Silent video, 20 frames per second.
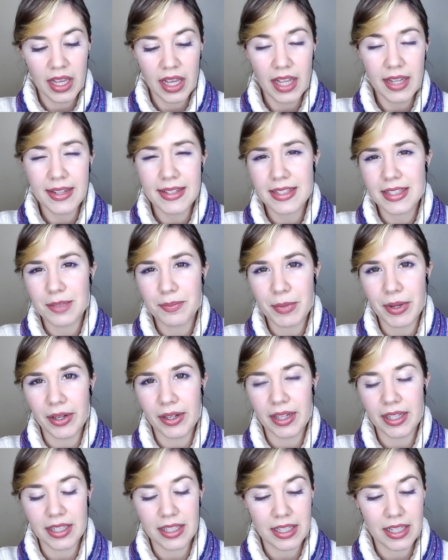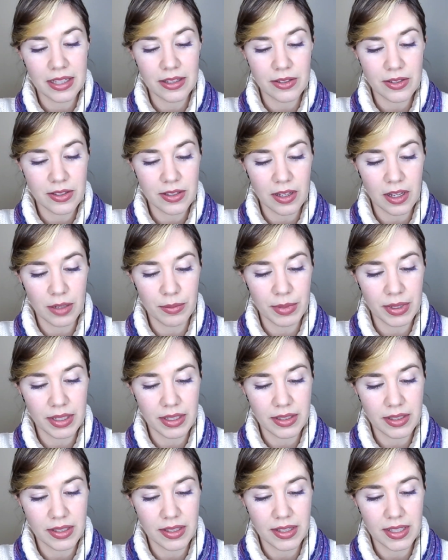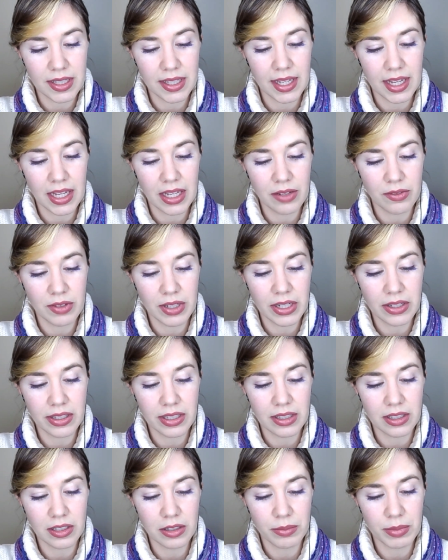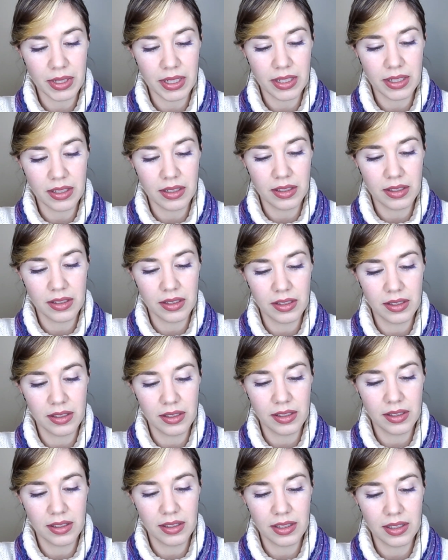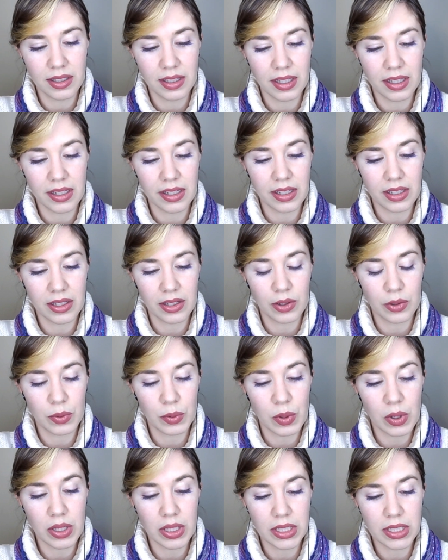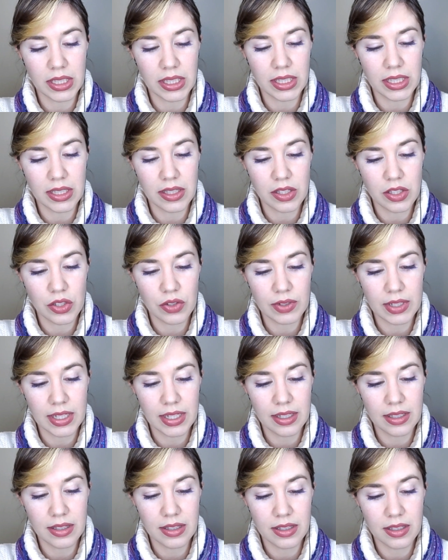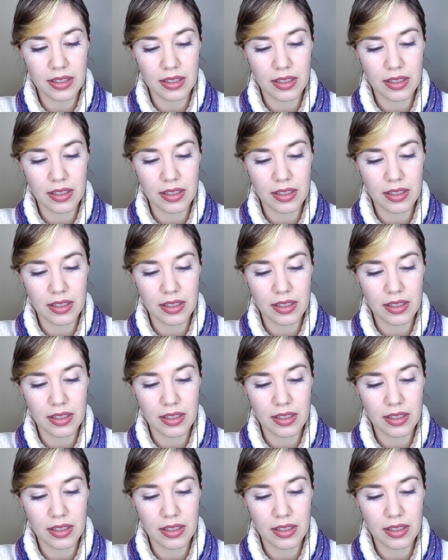And just comparing it to the other side because they can vary a little bit in quality and strength.